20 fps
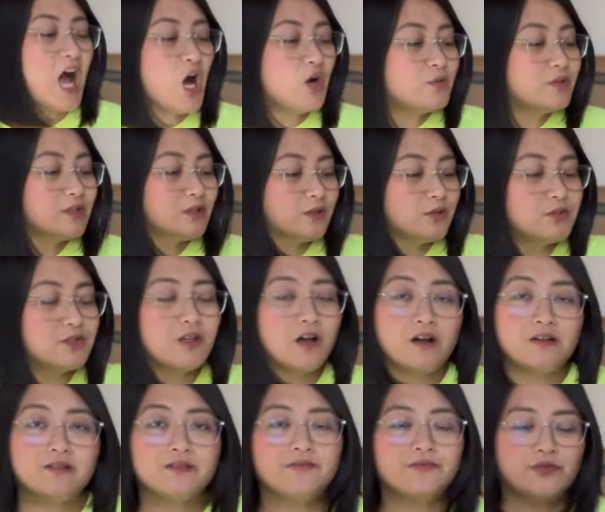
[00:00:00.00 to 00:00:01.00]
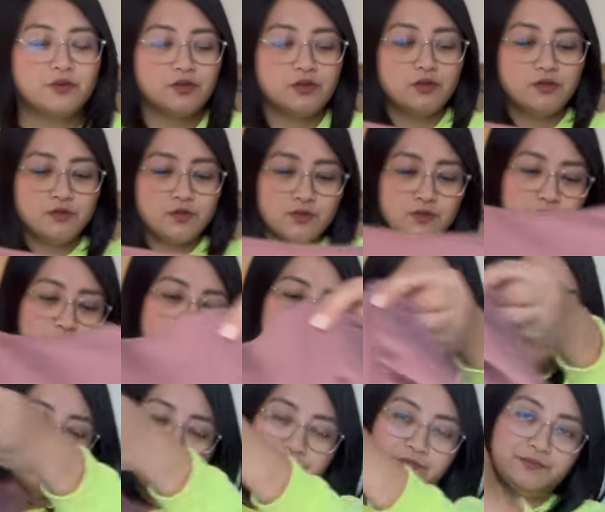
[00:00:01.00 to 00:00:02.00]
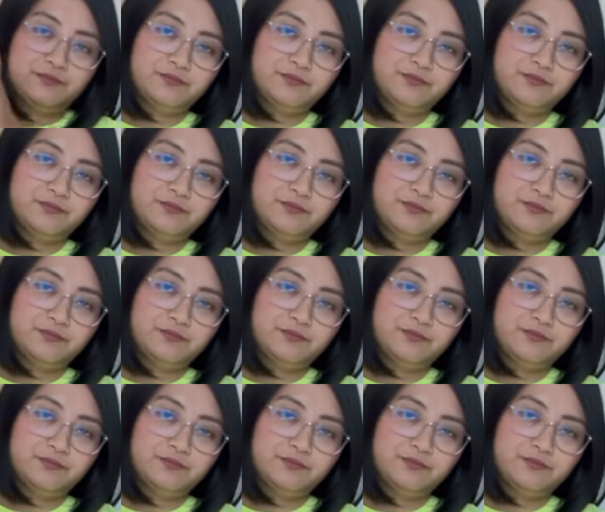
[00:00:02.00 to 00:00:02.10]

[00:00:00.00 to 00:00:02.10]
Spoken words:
how it looked on the photo. So,